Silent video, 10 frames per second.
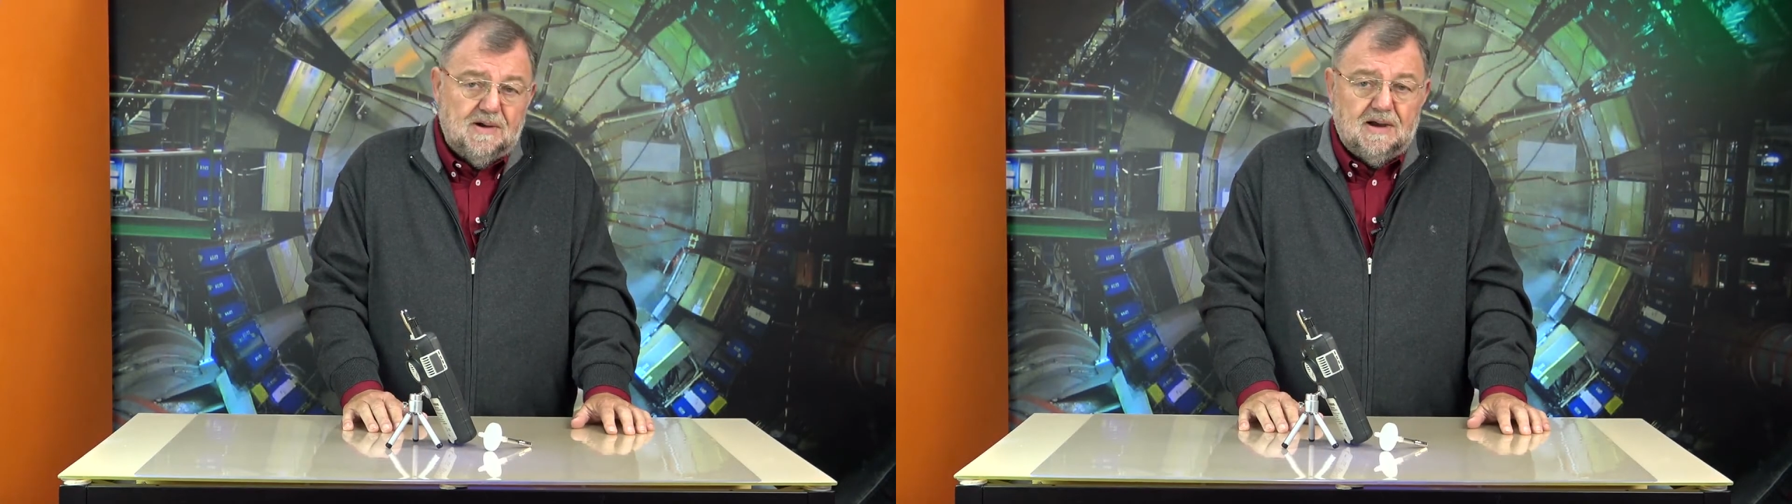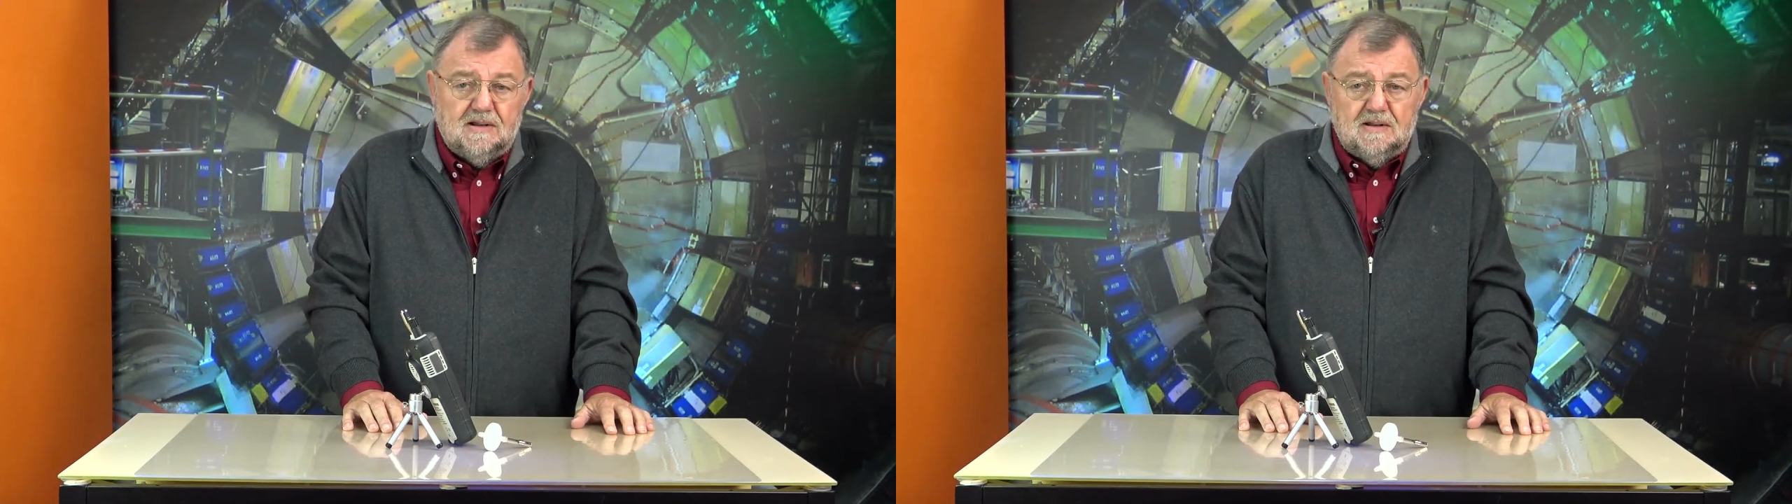
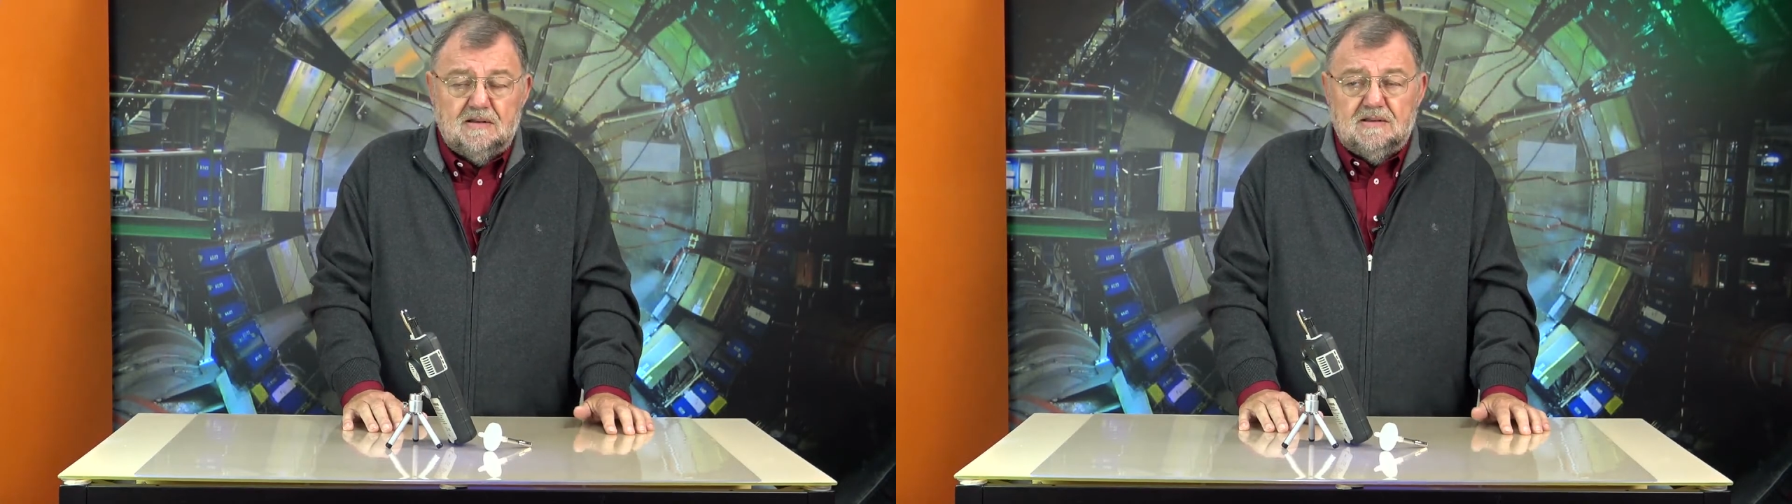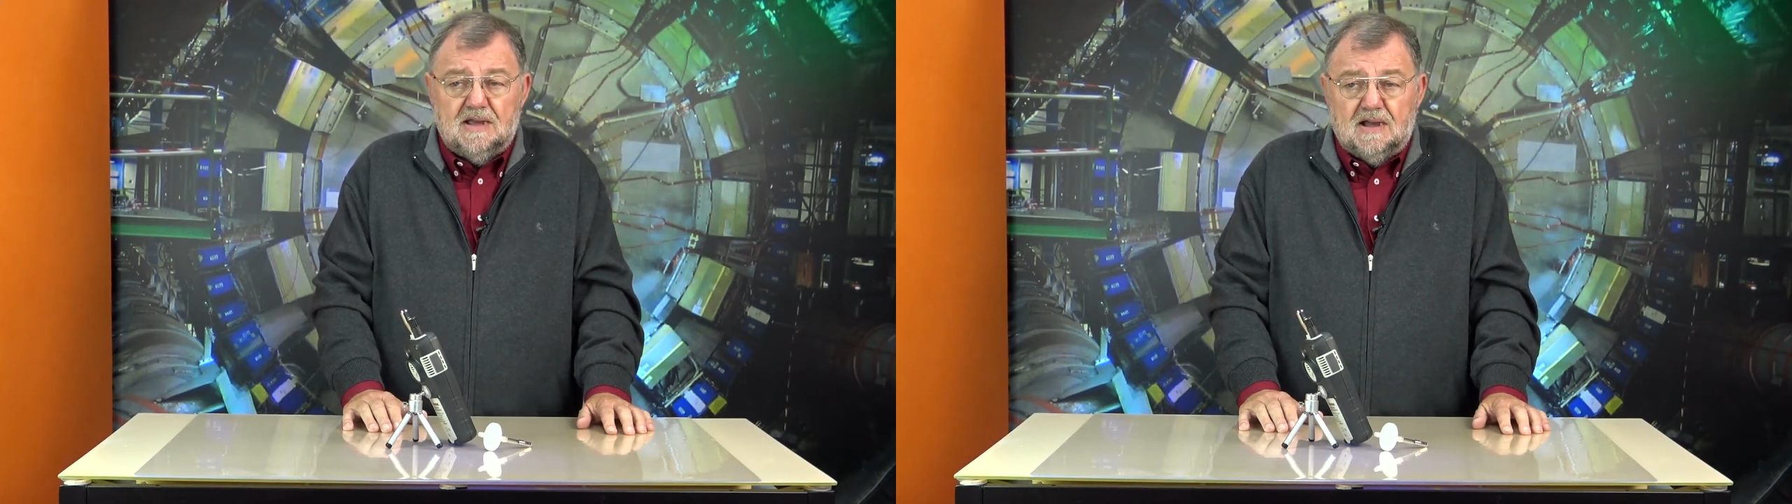rooms
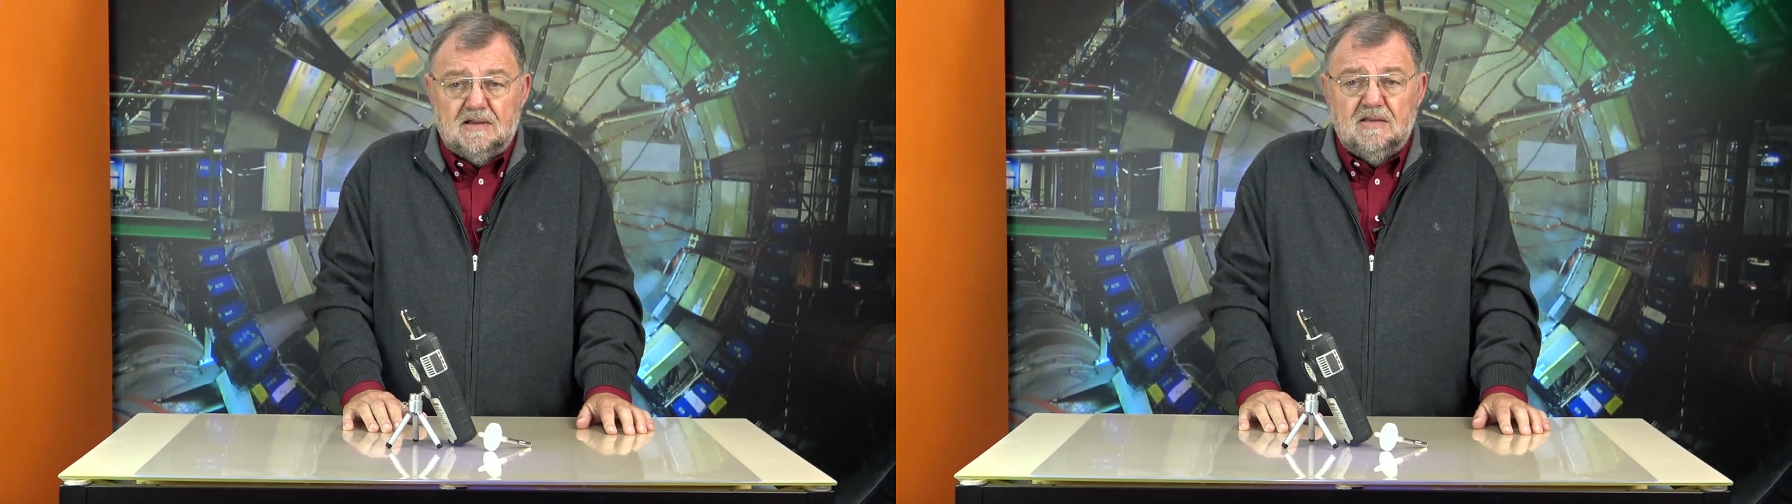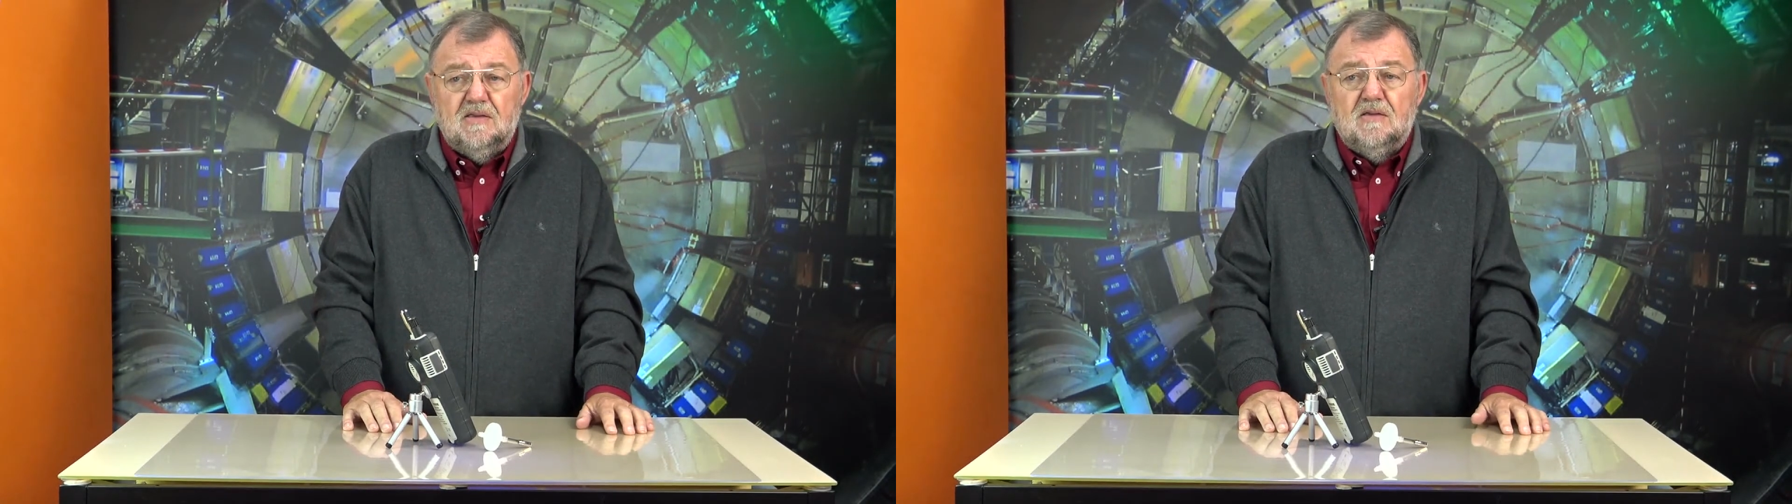quality
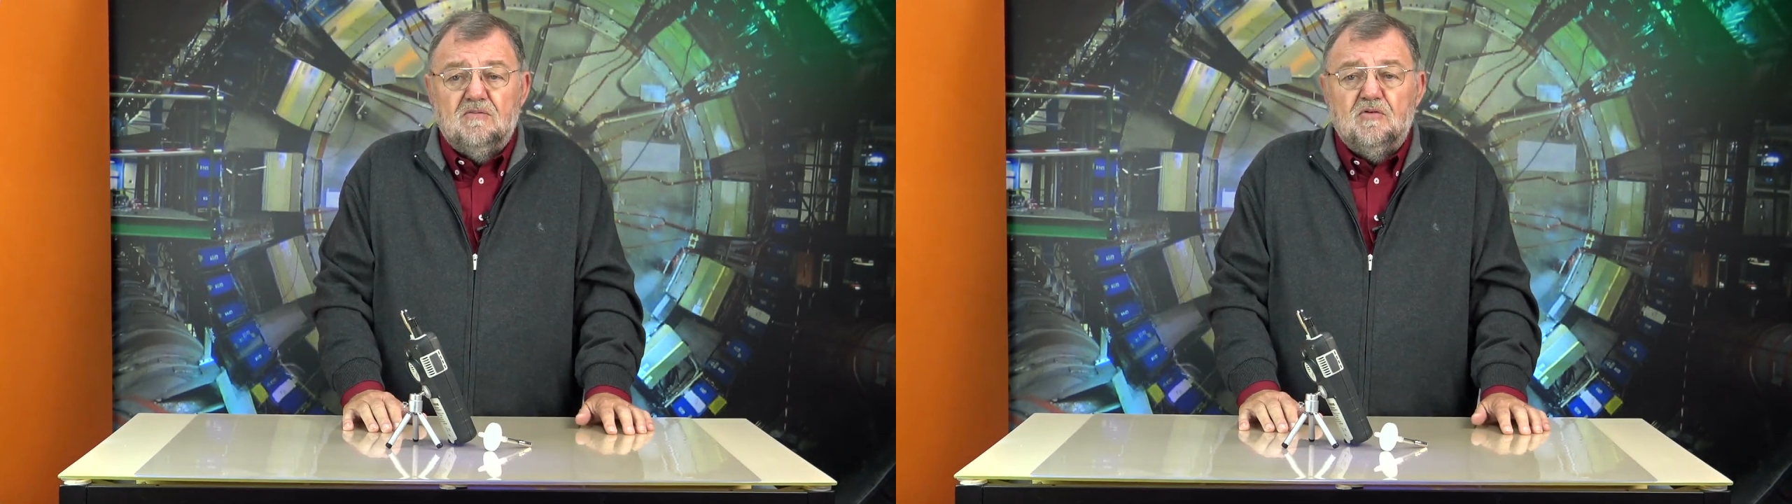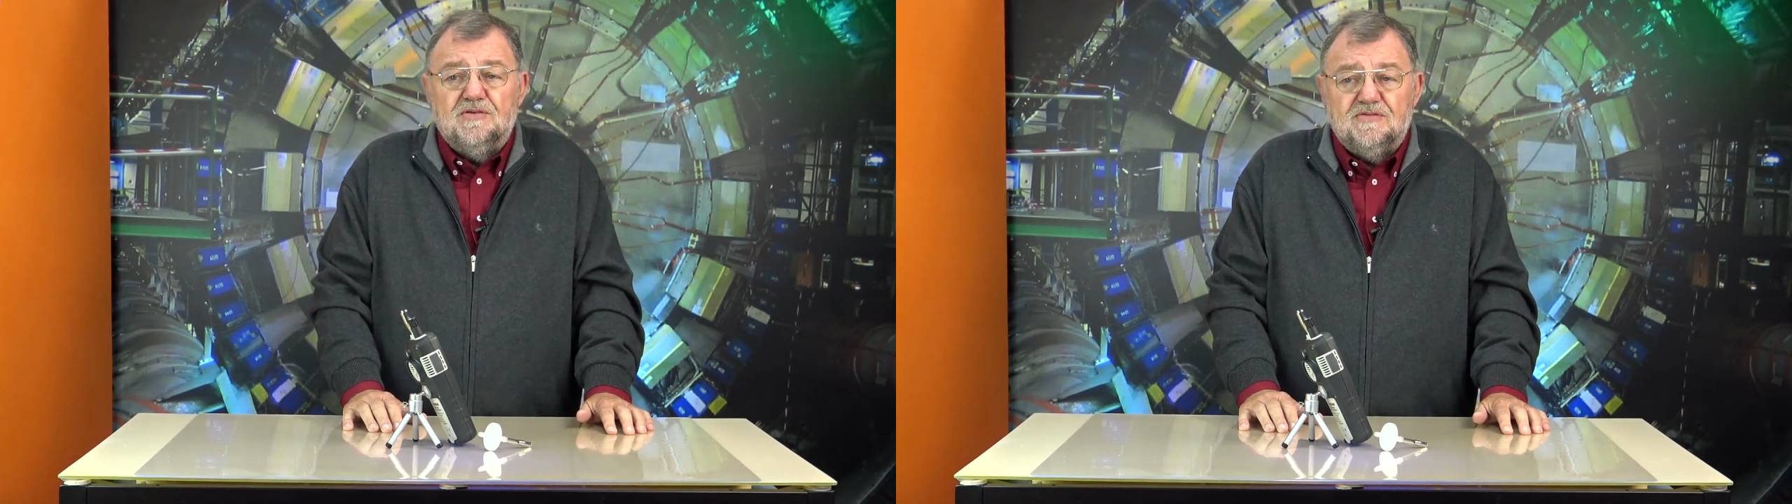measurements
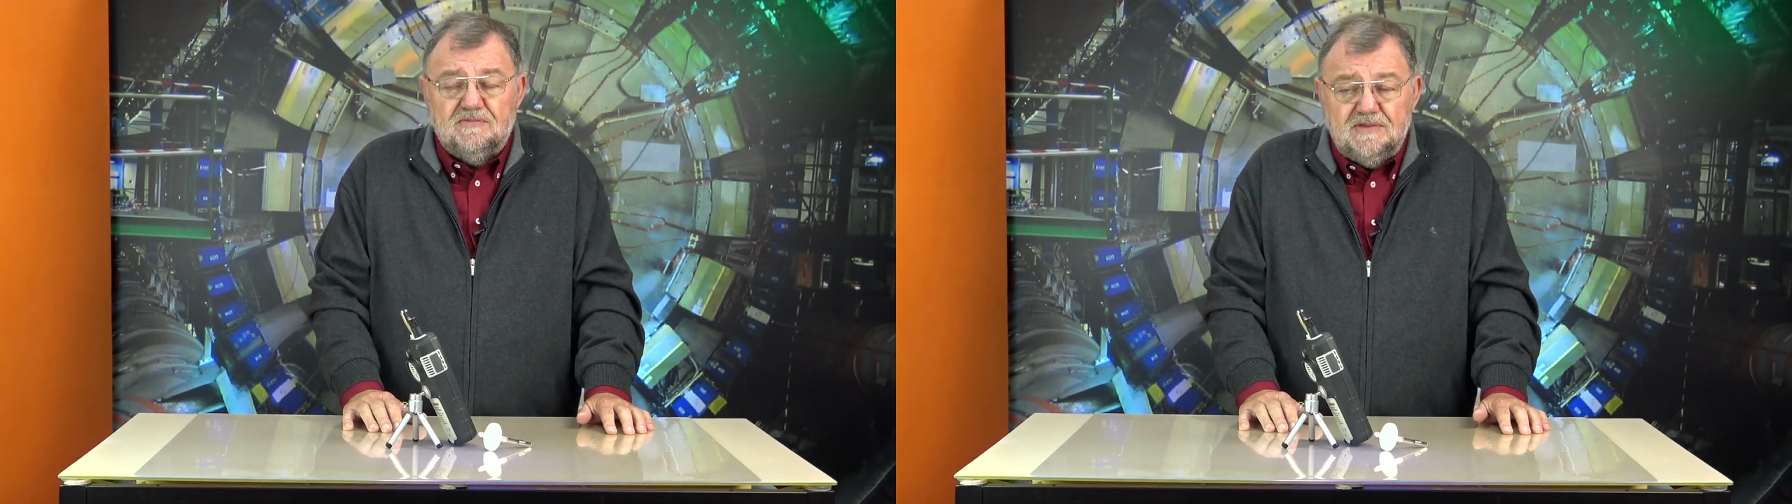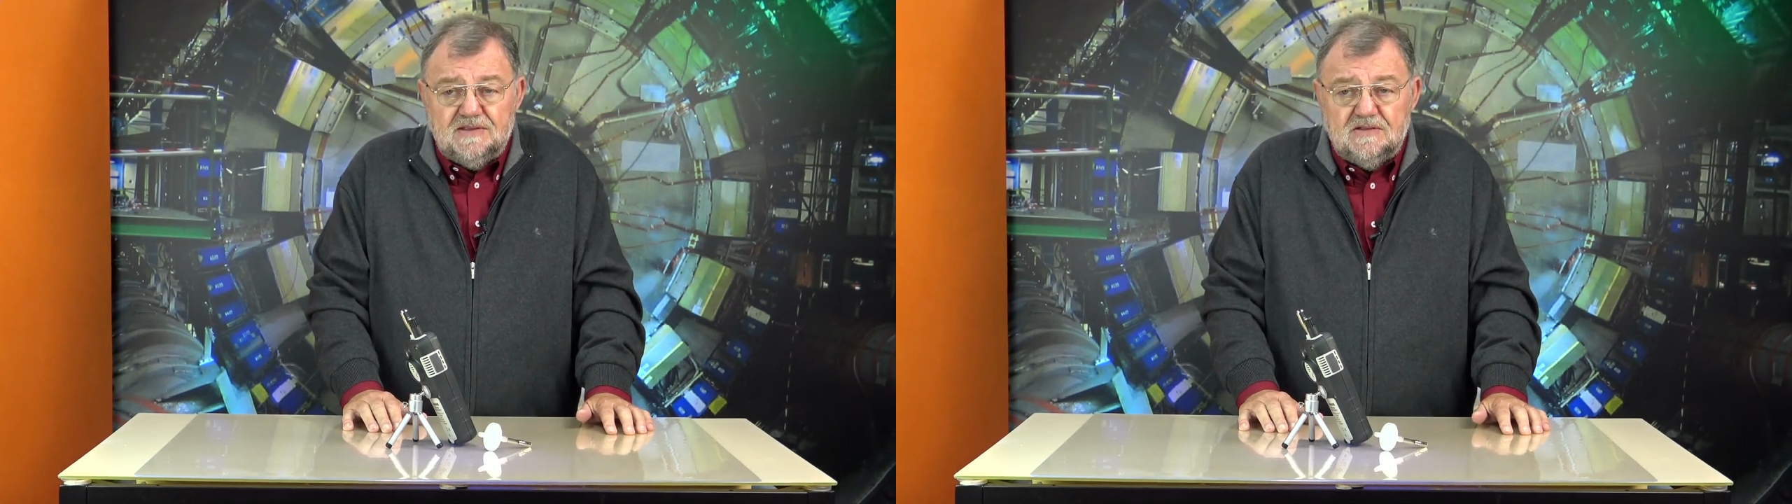can be
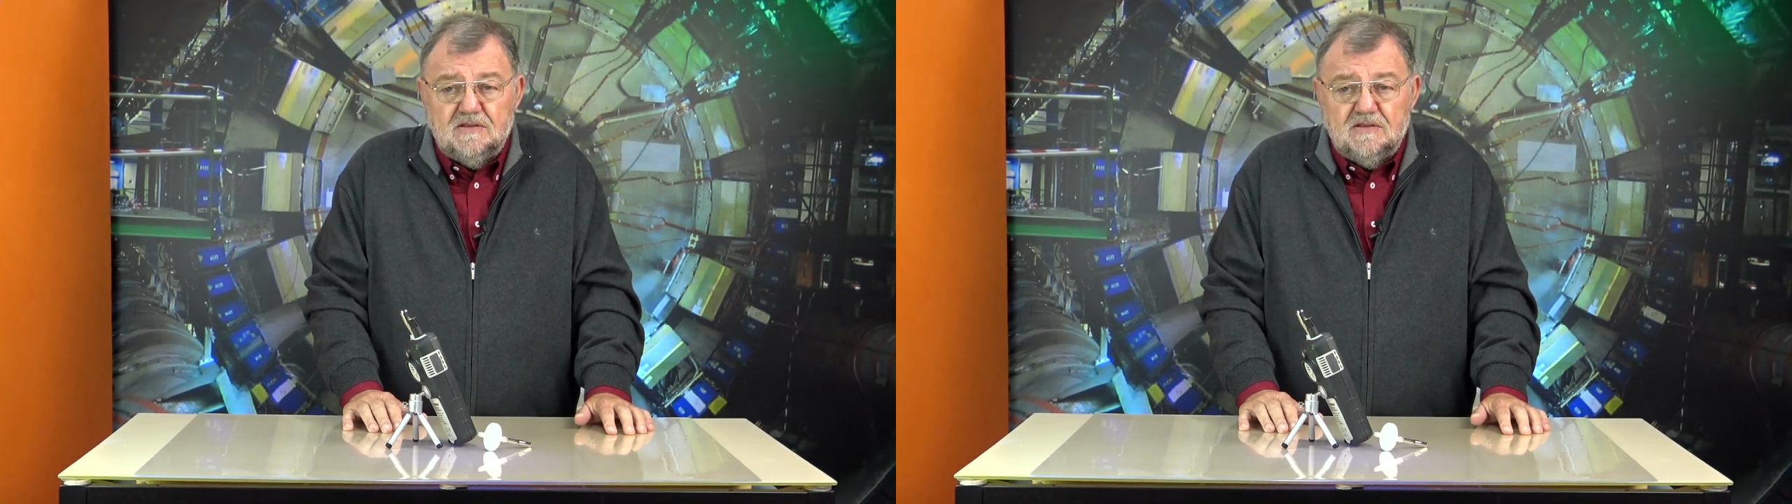done.